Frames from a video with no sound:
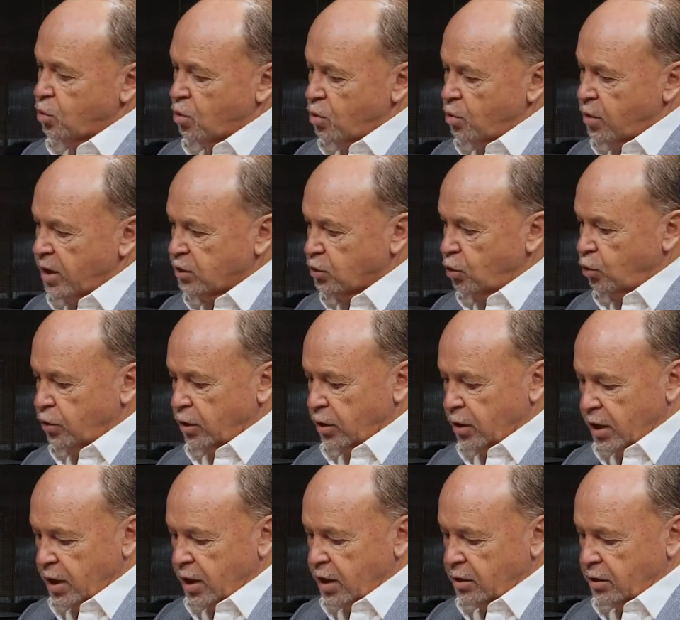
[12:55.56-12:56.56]
we're always looking
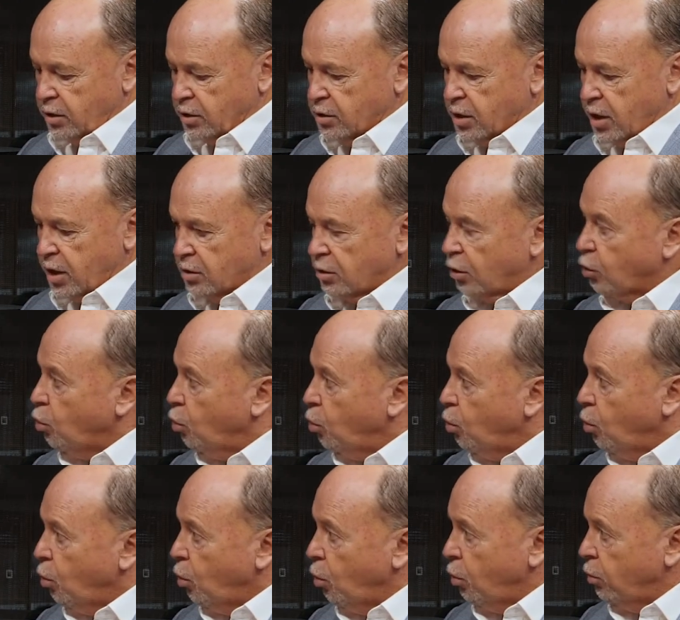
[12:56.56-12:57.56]
at how do you take the
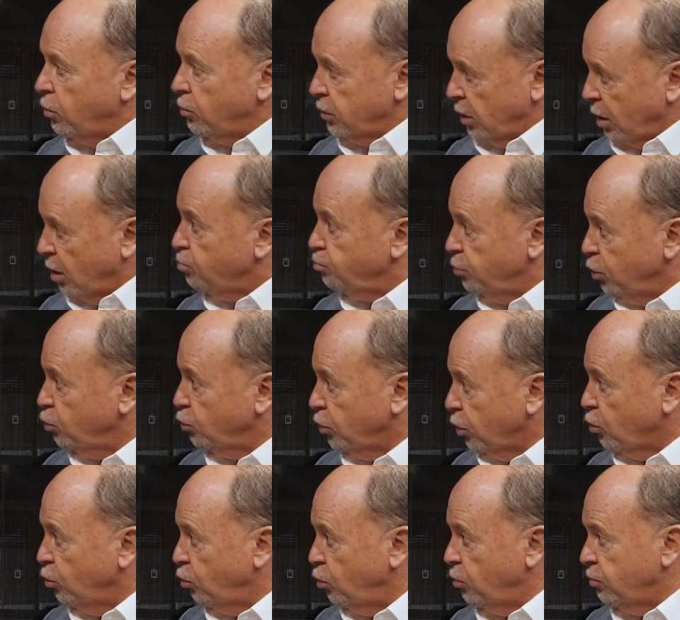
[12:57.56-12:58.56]
core and build the
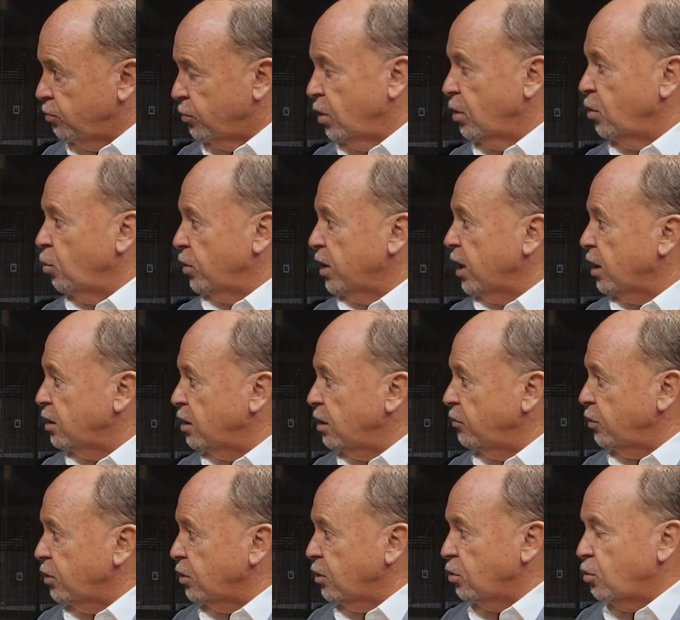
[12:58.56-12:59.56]
core without
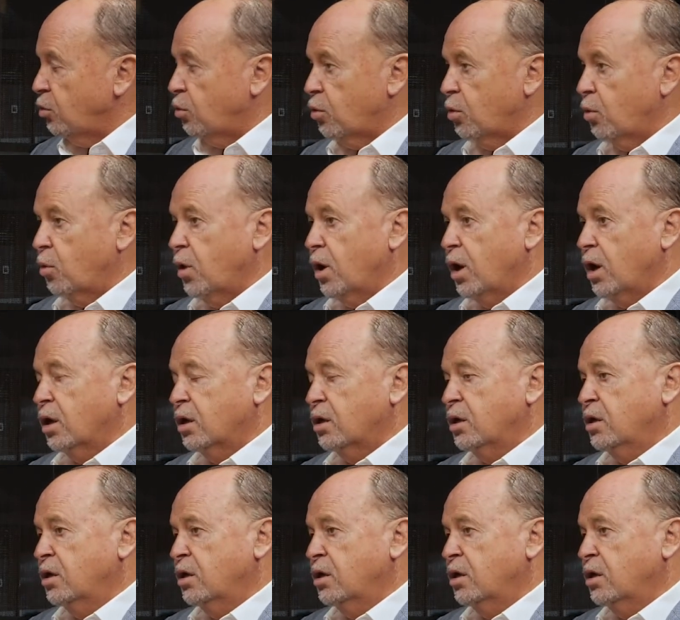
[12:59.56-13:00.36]
giving the core away.